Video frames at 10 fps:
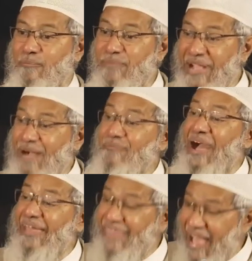become
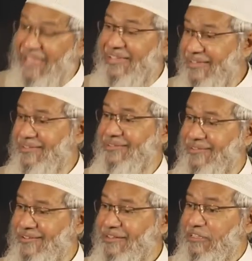a Dai
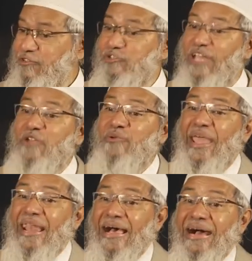so that you
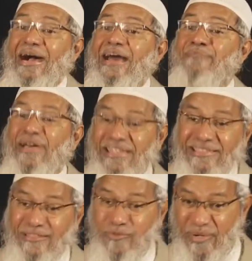can earn money
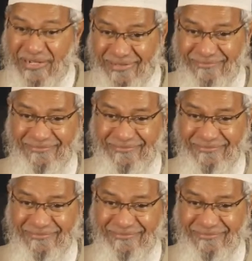in this world.